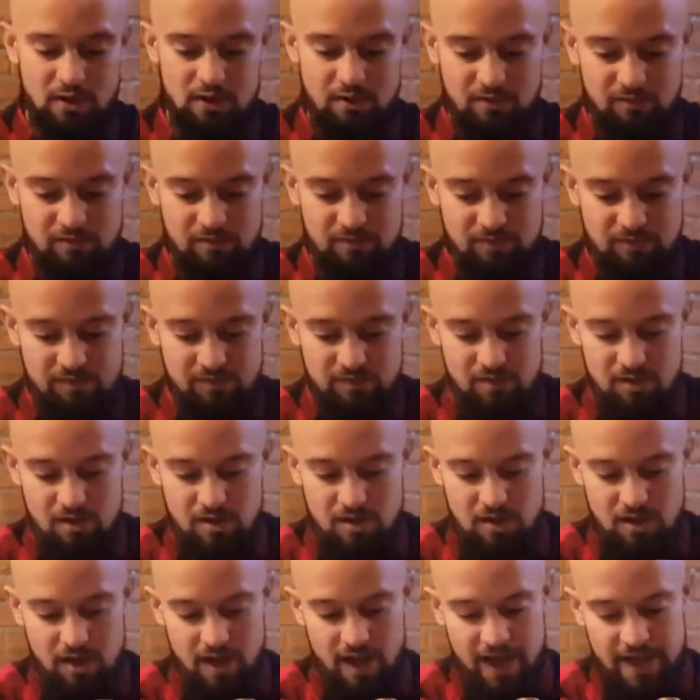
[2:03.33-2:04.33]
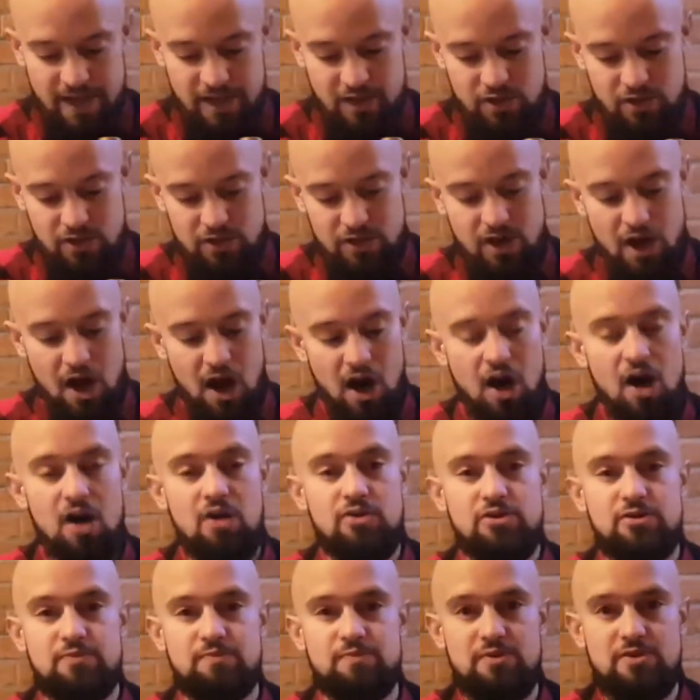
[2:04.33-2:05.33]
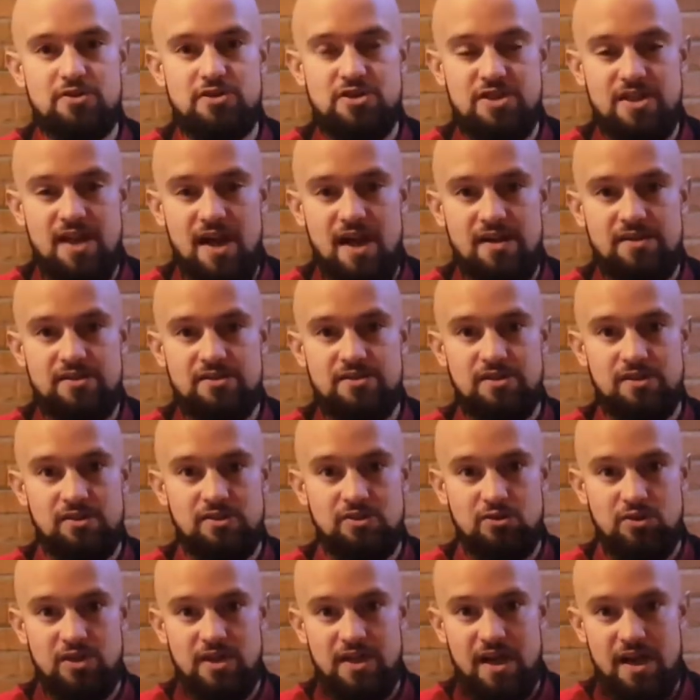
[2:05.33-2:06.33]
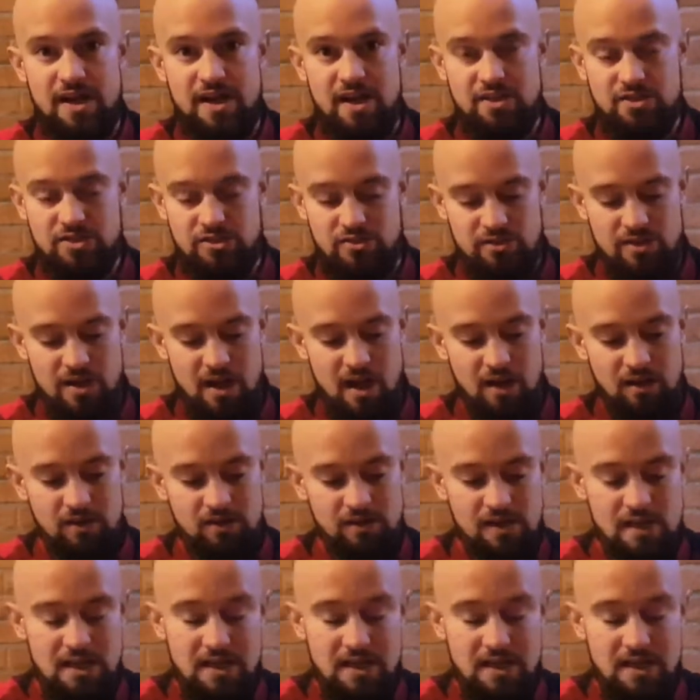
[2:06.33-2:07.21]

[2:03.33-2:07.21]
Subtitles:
of a good 100% Touriga Nacional.